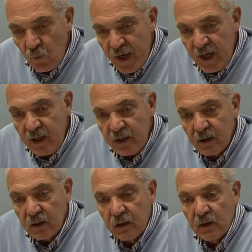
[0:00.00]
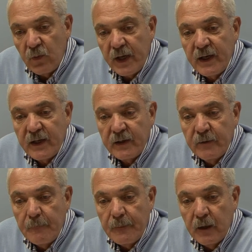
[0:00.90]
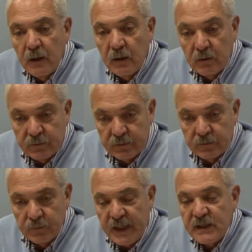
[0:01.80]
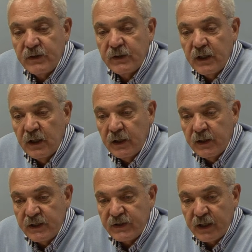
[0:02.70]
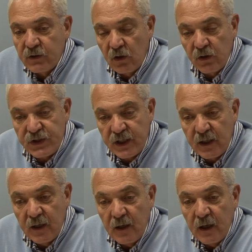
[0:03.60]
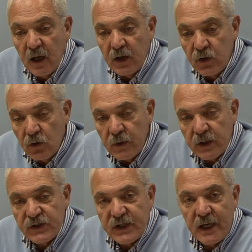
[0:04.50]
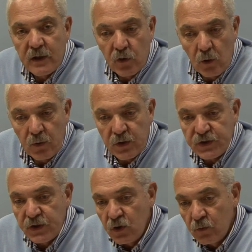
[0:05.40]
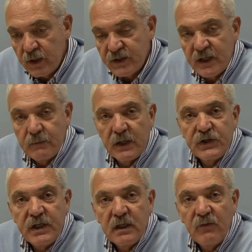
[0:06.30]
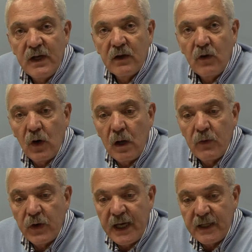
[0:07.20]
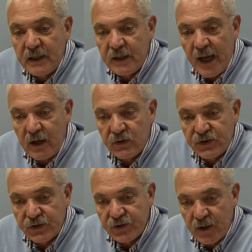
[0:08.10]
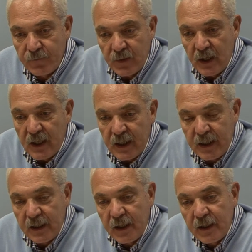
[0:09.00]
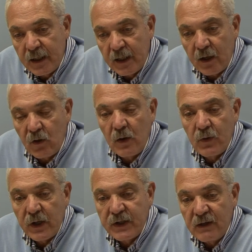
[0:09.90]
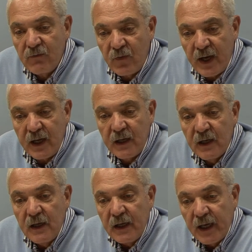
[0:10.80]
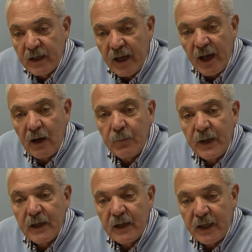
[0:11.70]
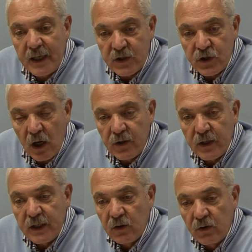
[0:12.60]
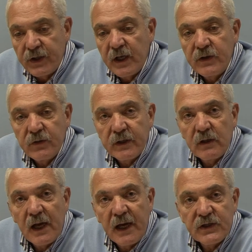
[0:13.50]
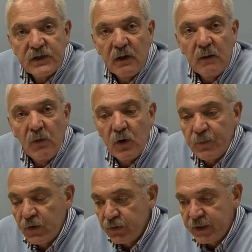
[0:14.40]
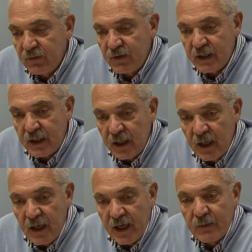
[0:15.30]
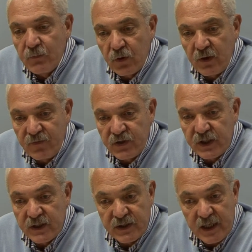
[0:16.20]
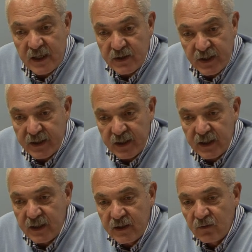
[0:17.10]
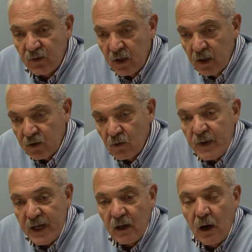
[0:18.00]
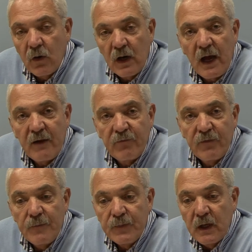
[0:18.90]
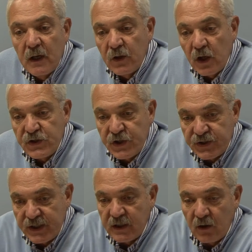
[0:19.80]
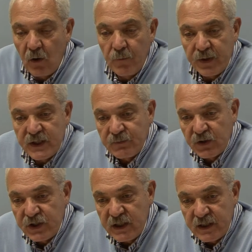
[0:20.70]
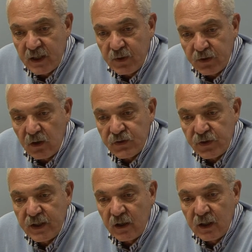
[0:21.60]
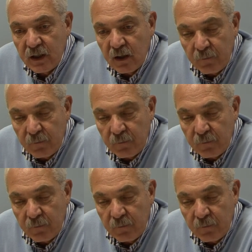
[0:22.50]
way where uh, based on uh, this technology humans and robots humans and machines will collaborate in an ecosystem in, an, in a collaborative way and helping each other in order to realize more productivity and more efficiency and certainly to, to make our life not just in the companies much easier but also in, in, a,